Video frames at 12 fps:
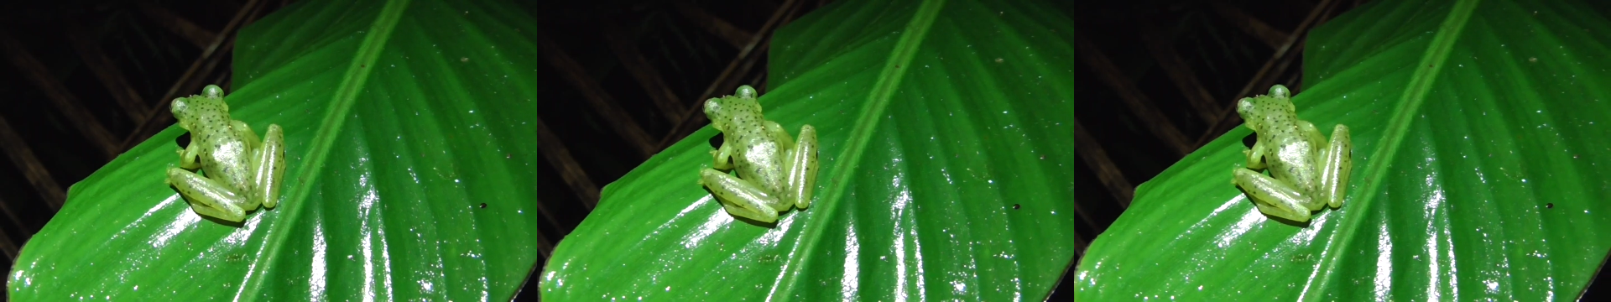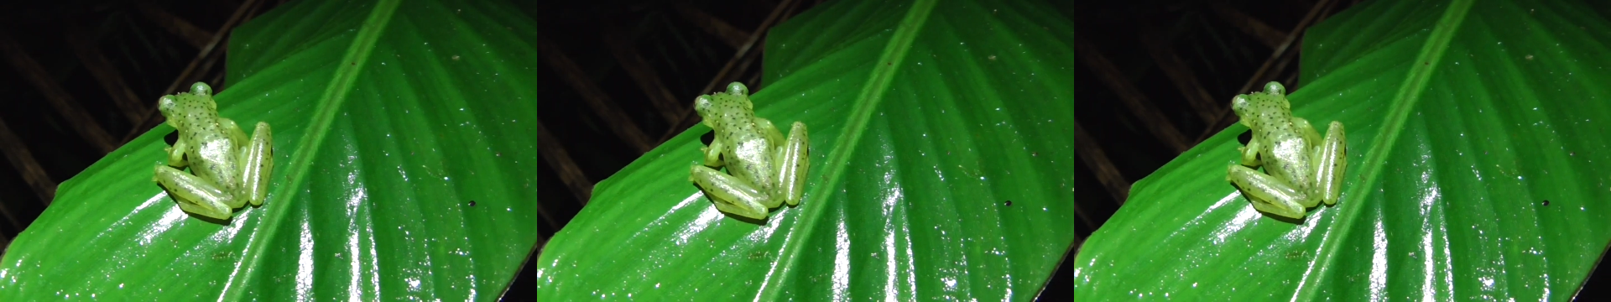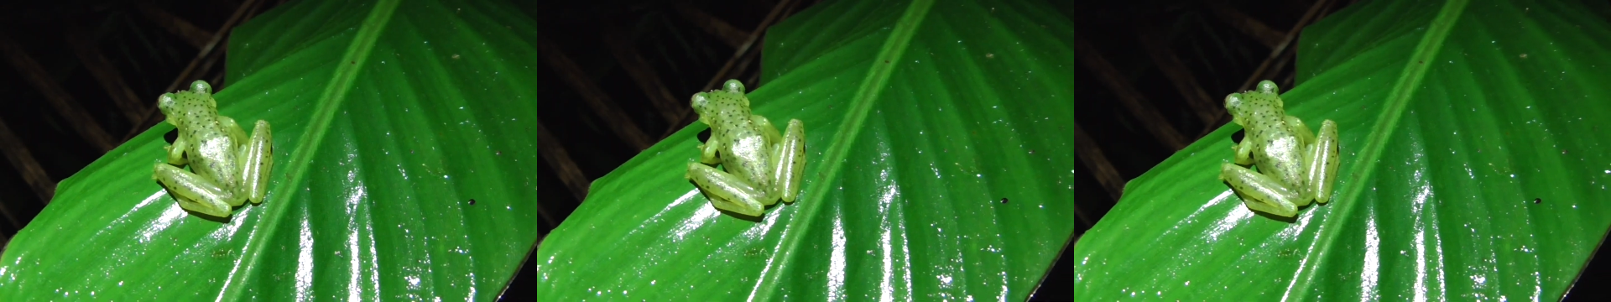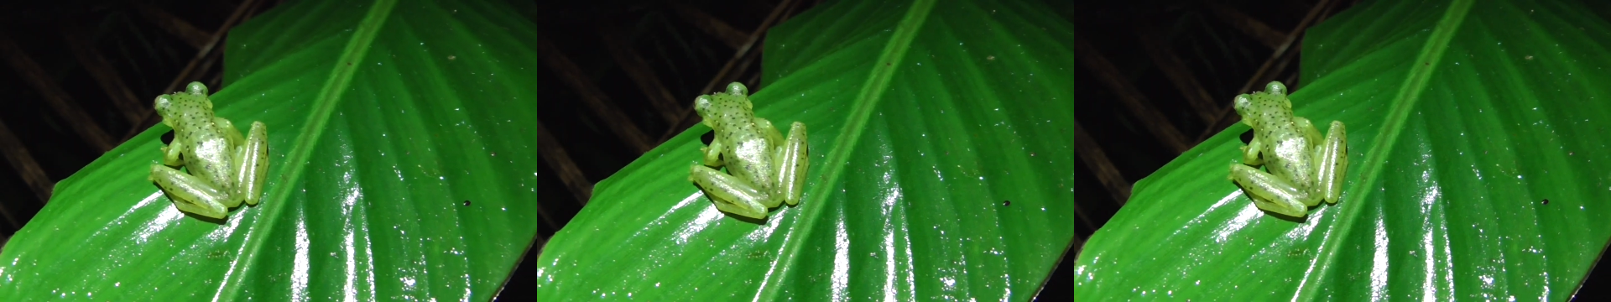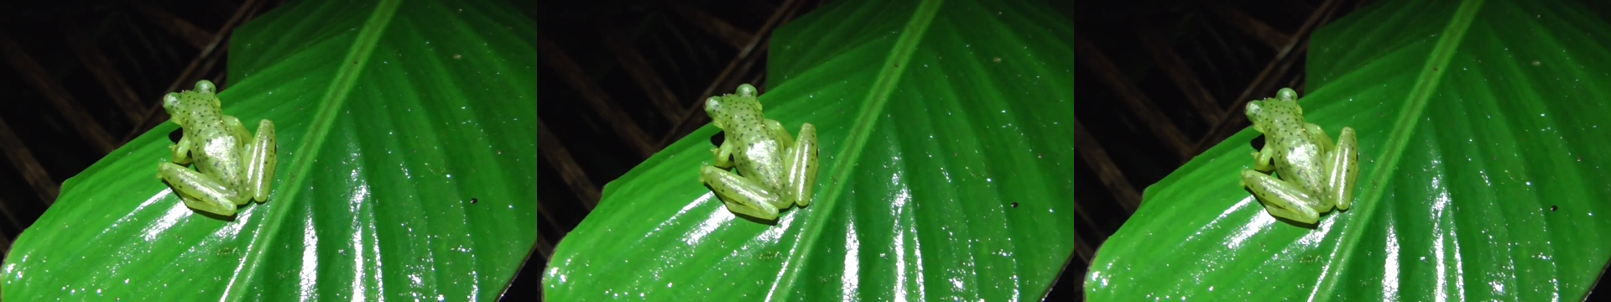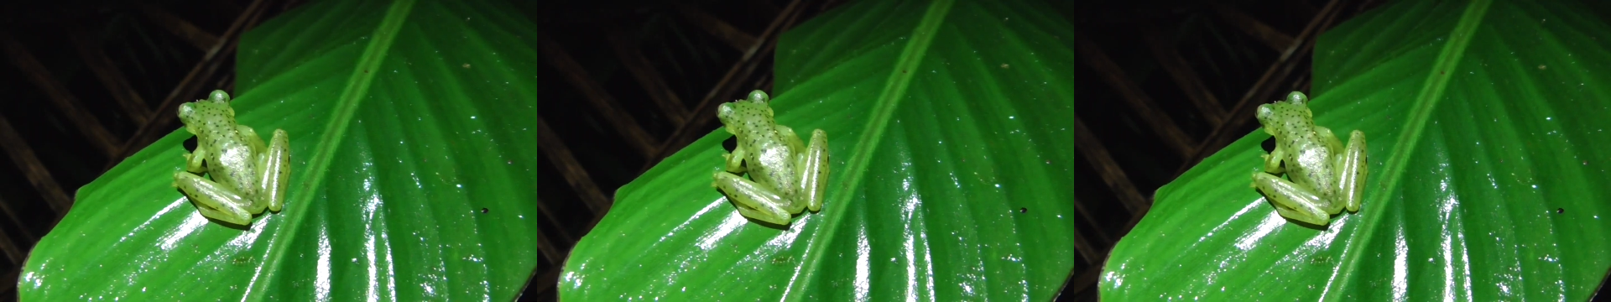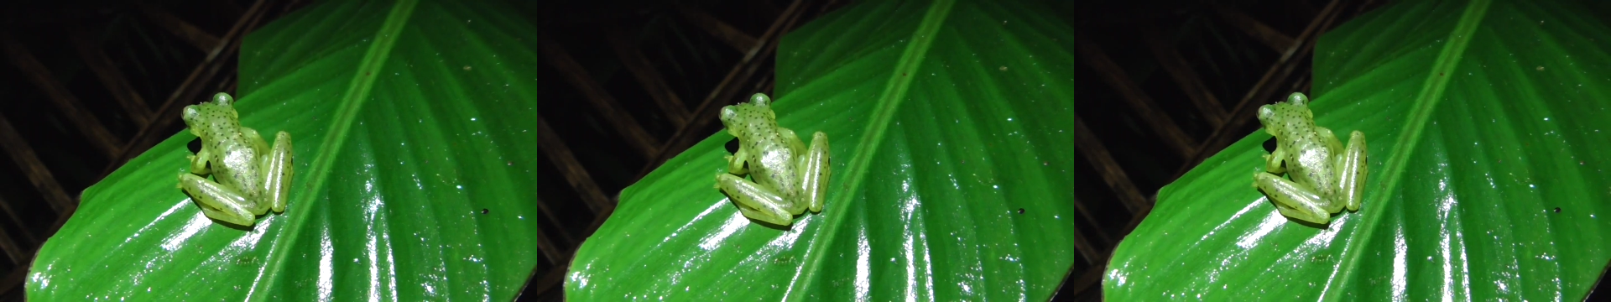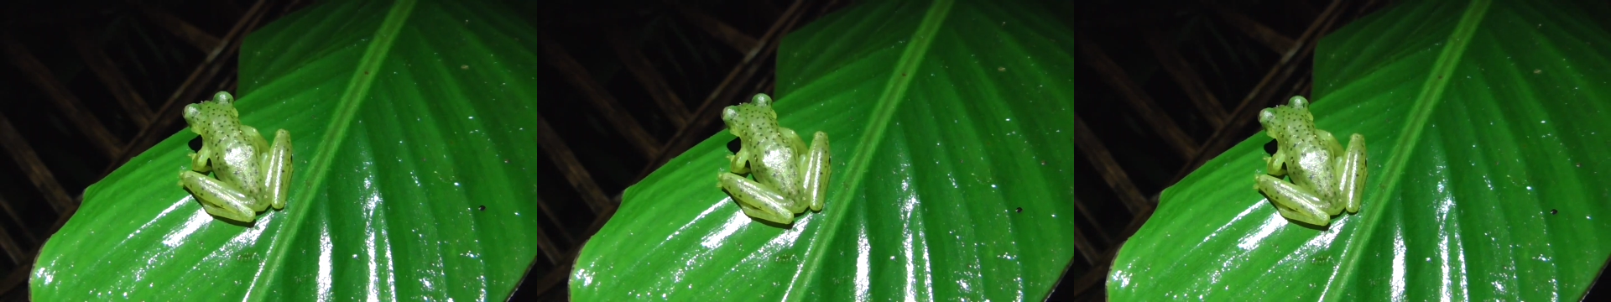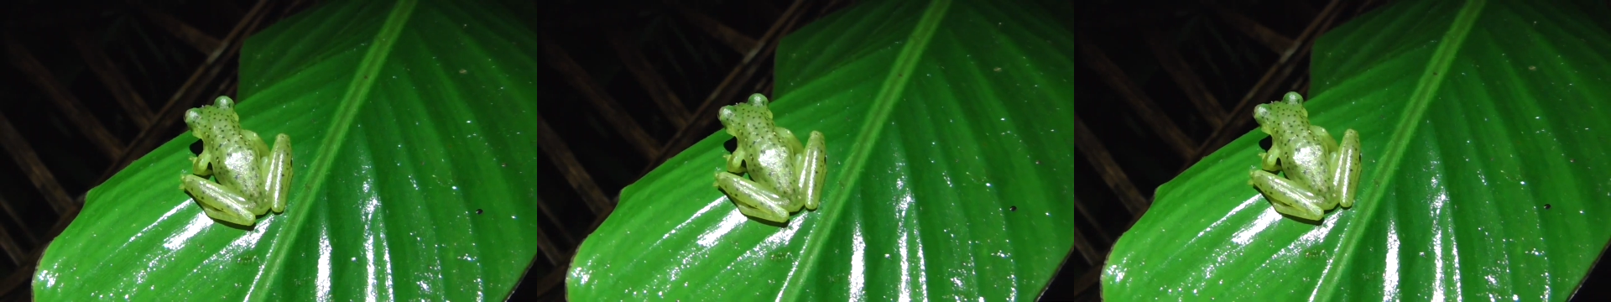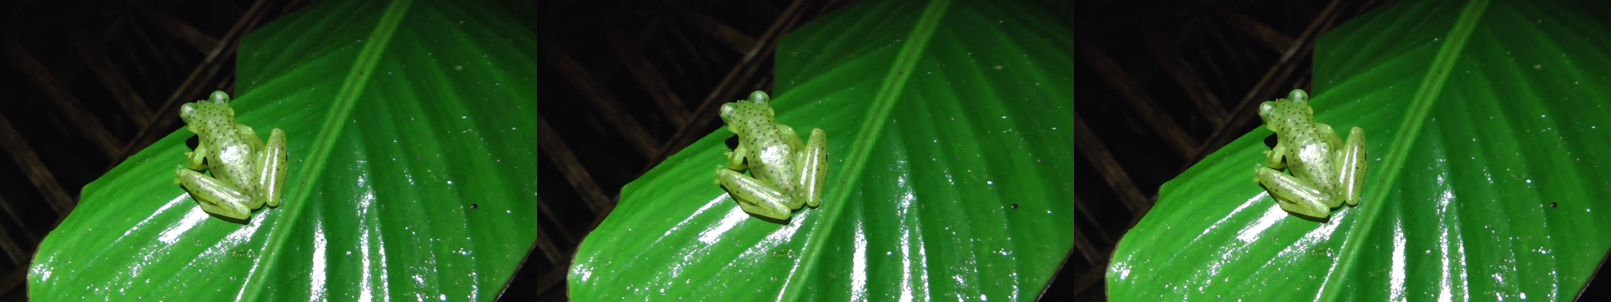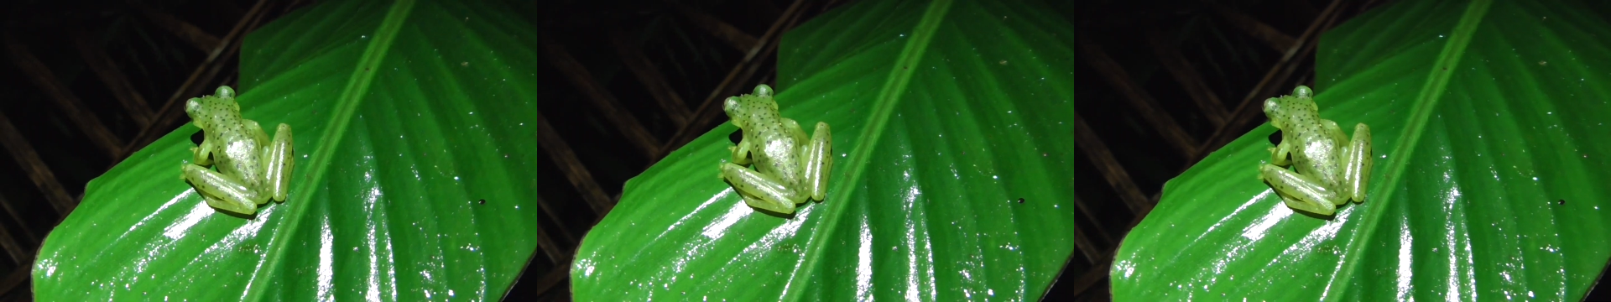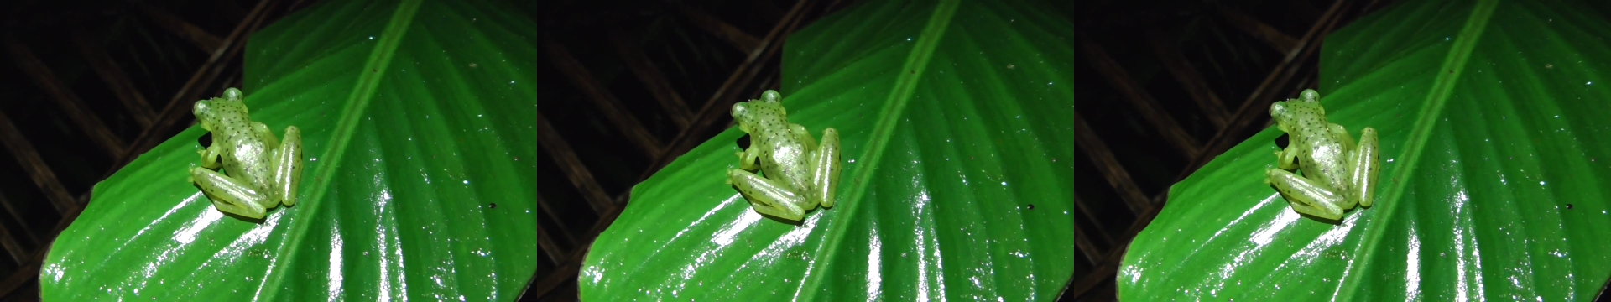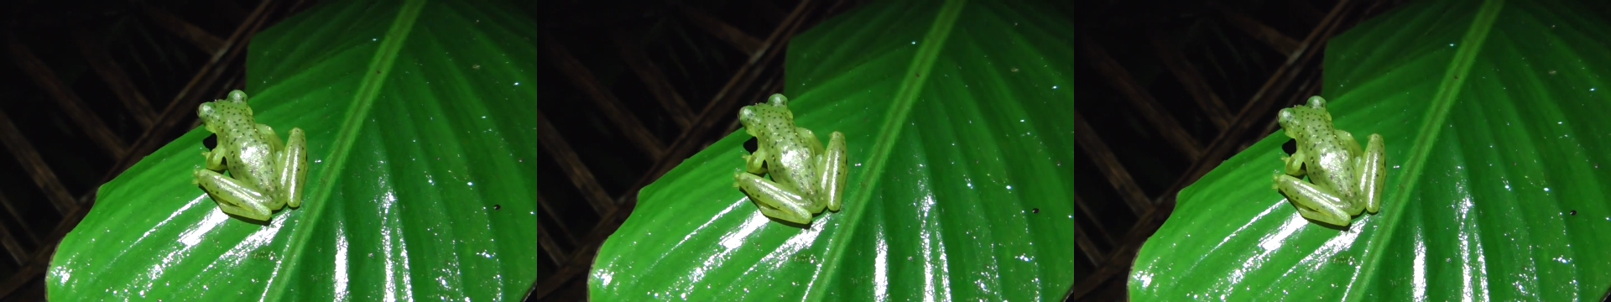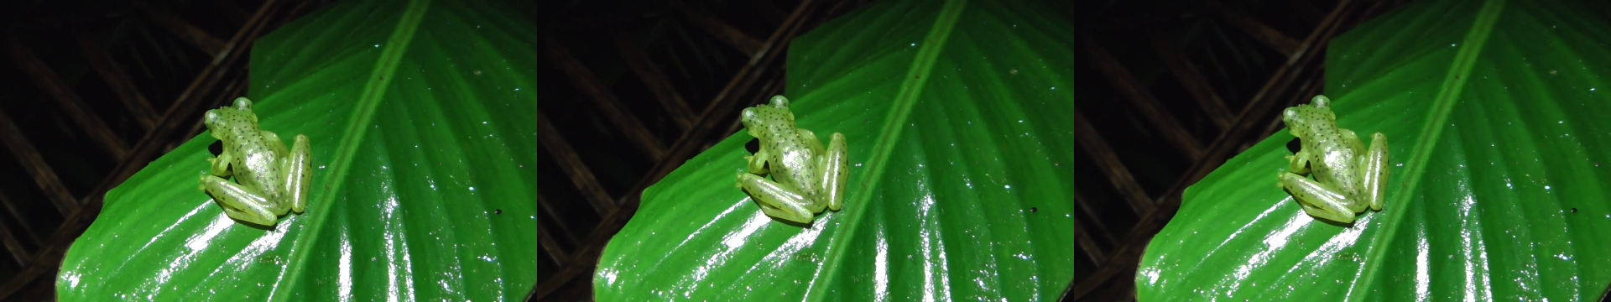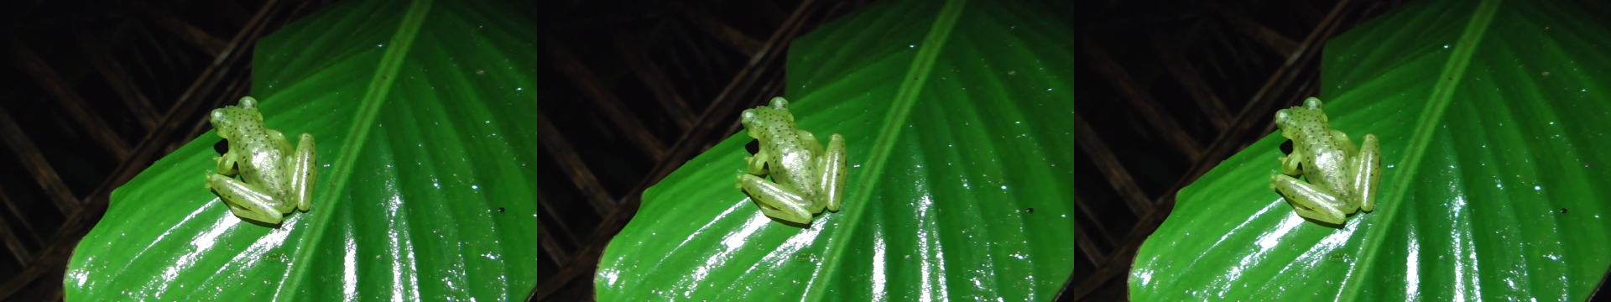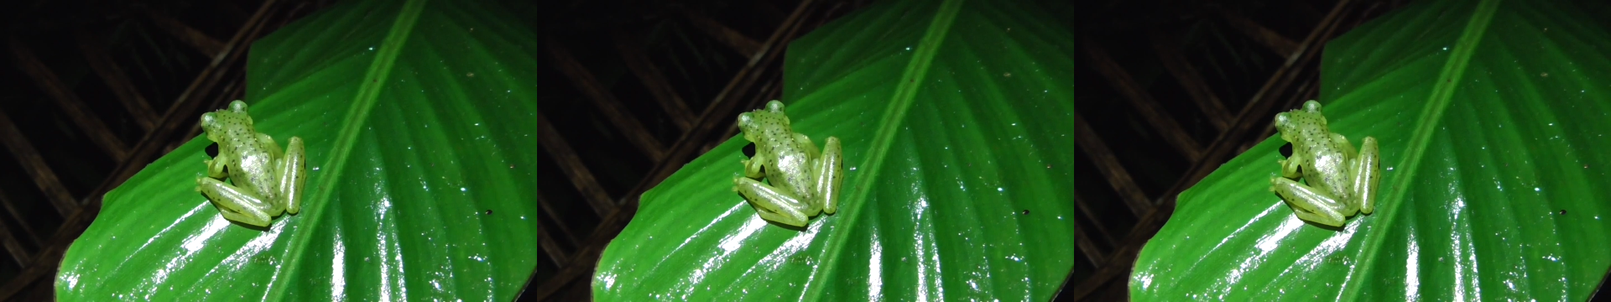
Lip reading: No face is visible, so there are no lips to read.